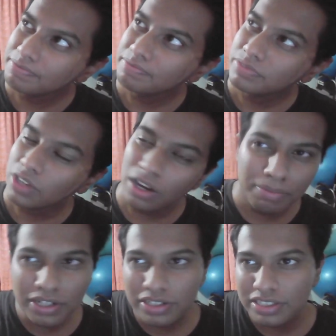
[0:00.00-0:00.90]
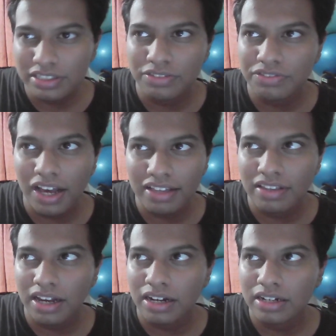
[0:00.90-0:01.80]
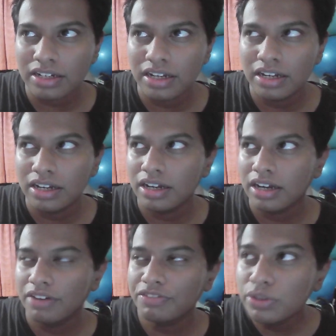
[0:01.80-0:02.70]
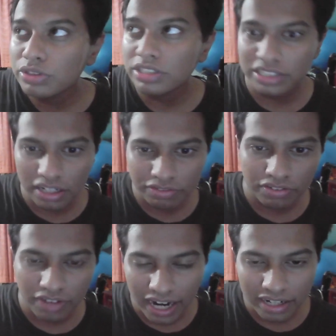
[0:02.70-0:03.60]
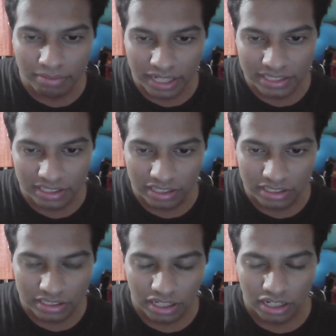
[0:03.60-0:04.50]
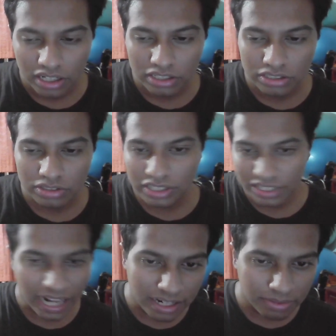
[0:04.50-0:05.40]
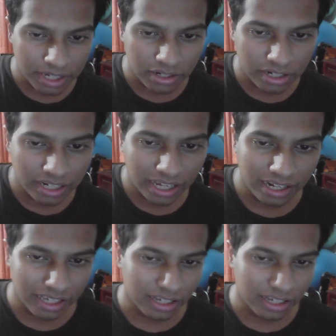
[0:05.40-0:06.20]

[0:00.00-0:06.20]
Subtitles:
or because of the fact that a future self of Adam exists, so this Adam cannot die. Like,